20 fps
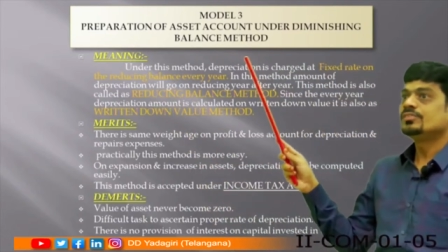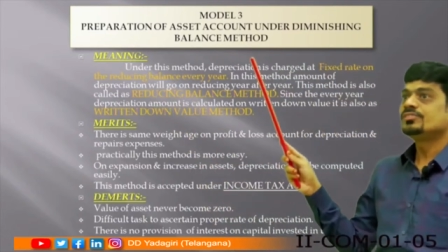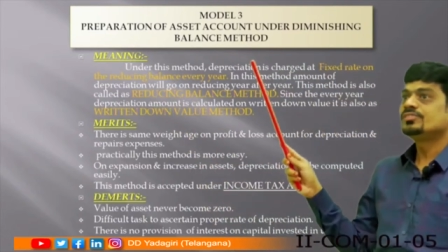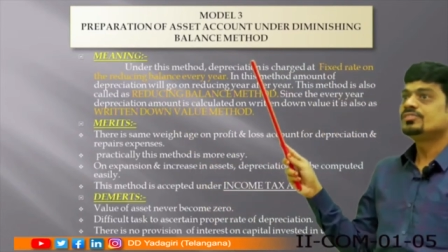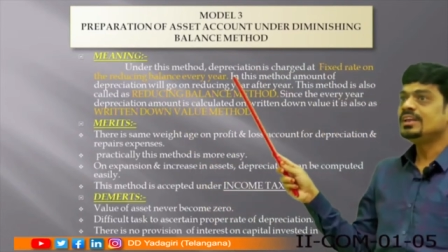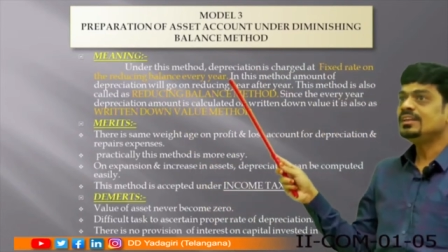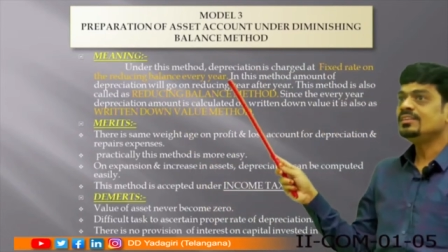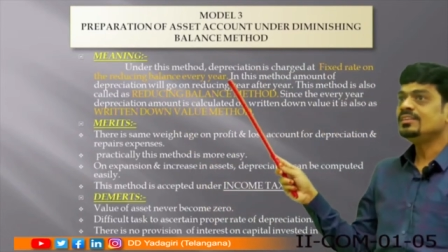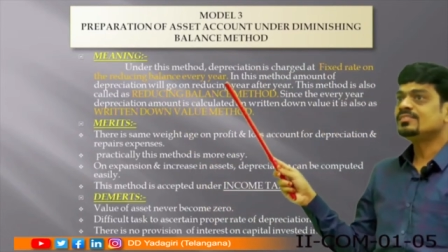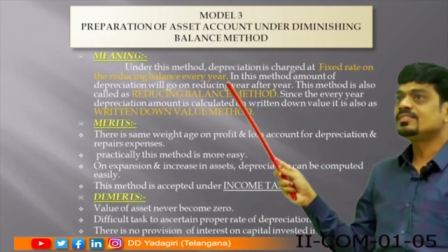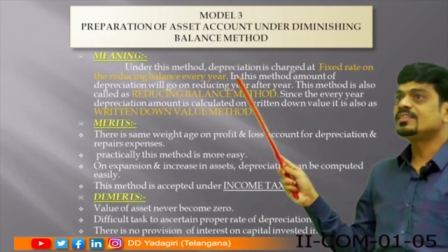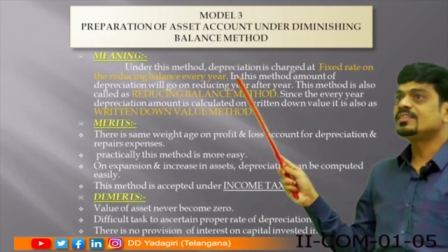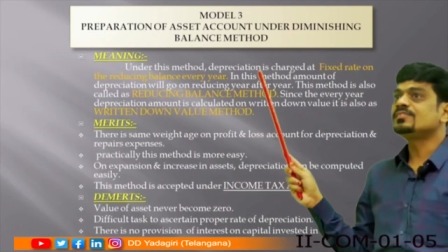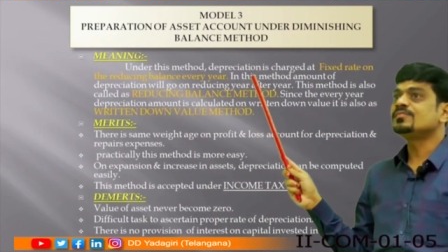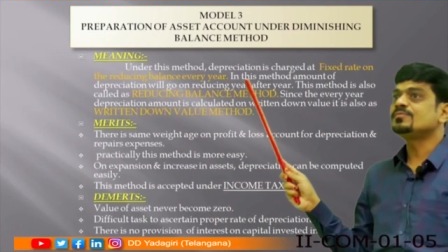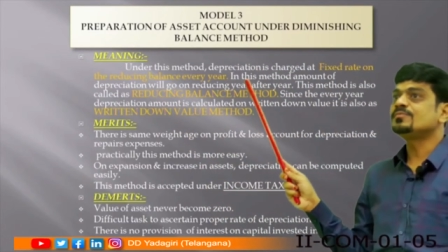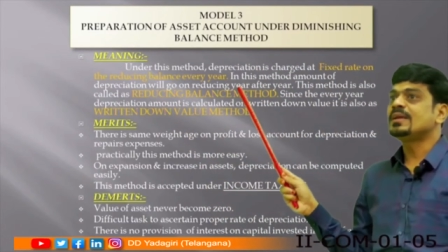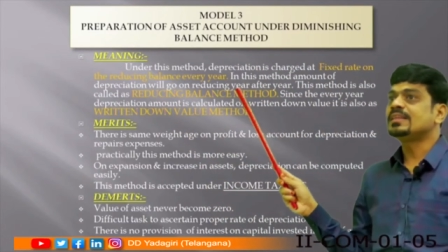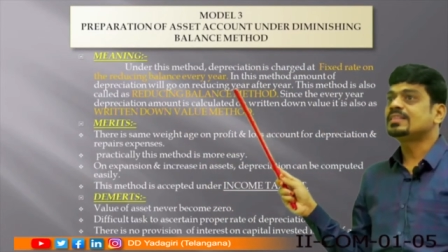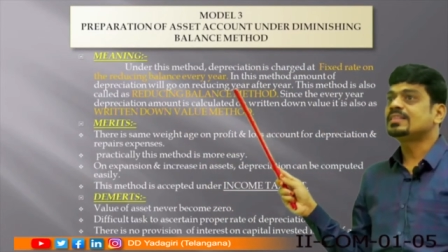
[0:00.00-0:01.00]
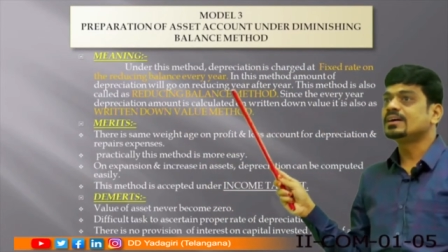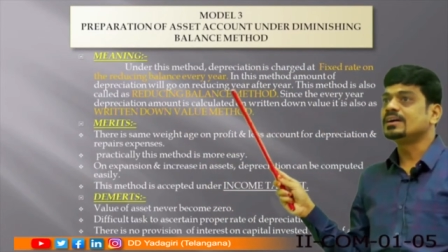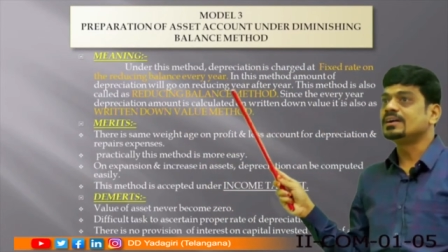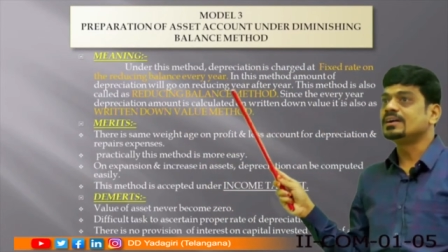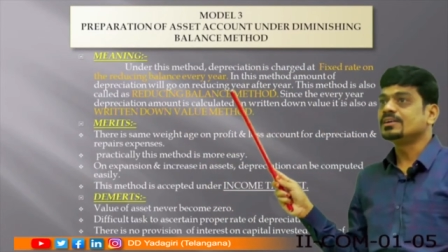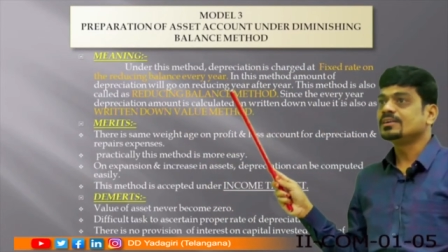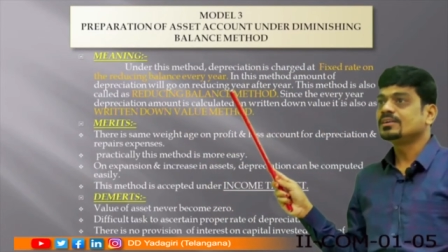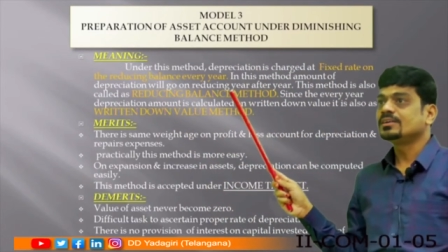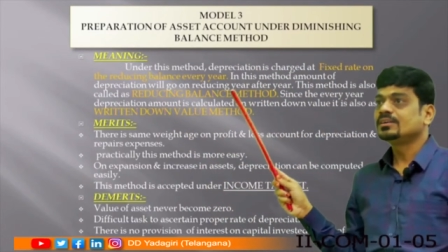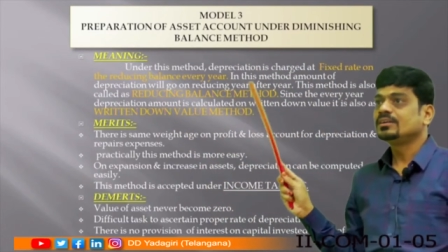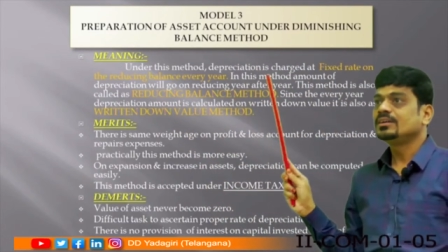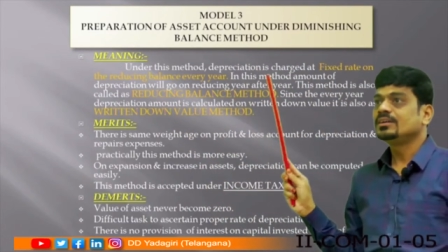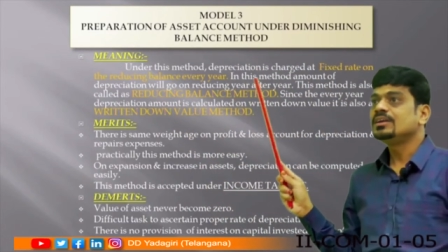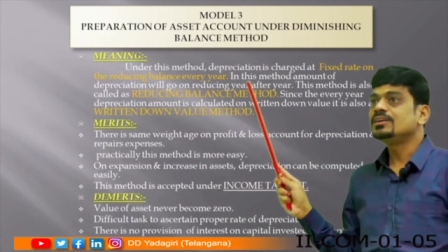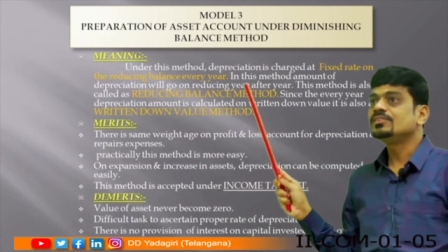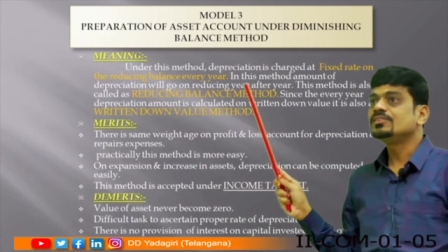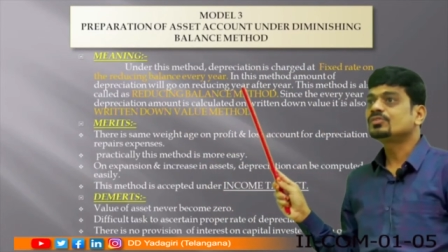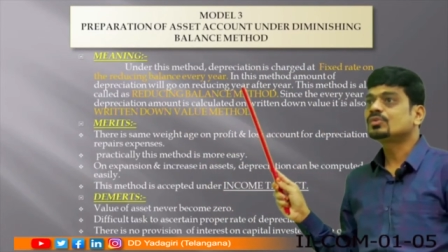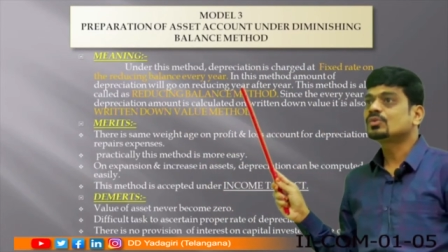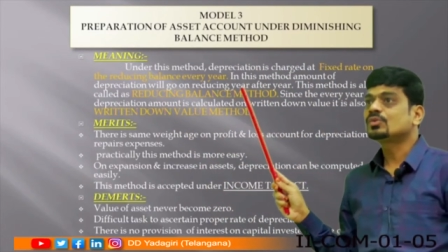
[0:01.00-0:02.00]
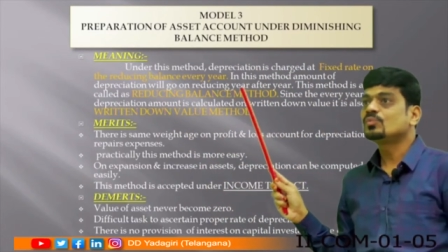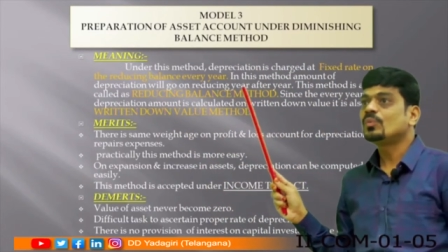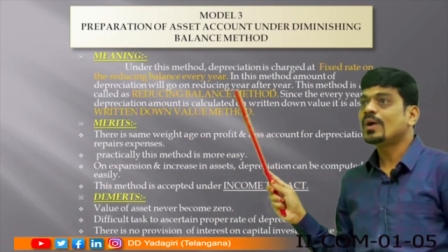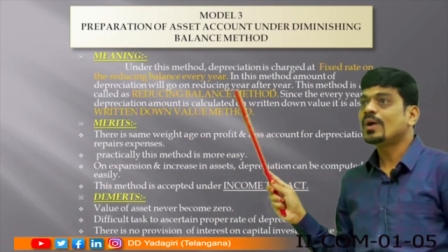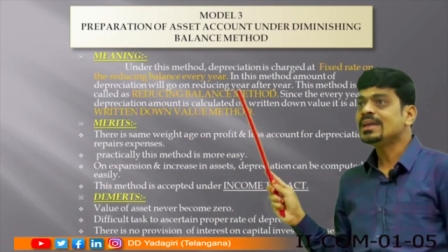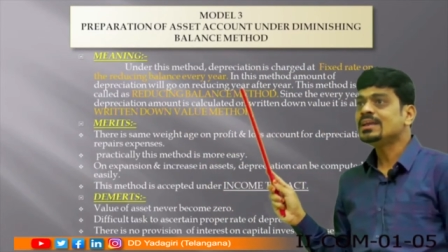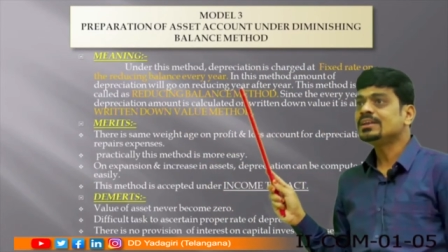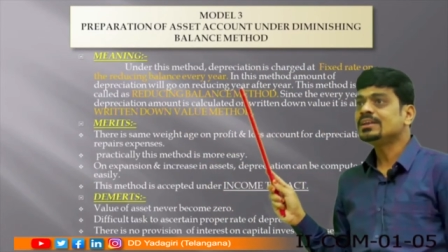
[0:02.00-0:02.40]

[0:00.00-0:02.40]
since this method is, why it